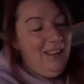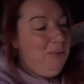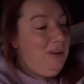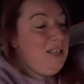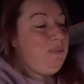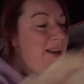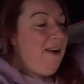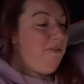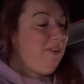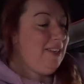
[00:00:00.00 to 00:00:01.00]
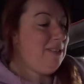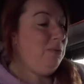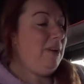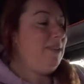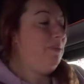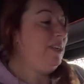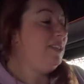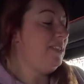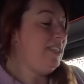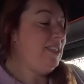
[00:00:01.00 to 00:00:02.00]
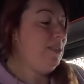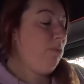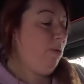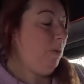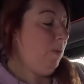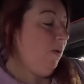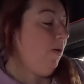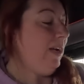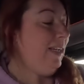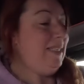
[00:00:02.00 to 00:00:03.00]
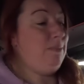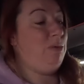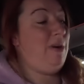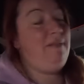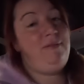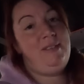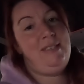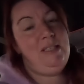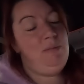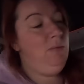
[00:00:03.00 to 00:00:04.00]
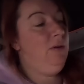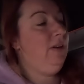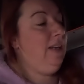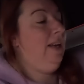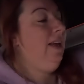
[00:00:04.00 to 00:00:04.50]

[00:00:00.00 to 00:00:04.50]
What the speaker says: He has been out for a little ways, but he just needs his proper walk and his breakfast this morning.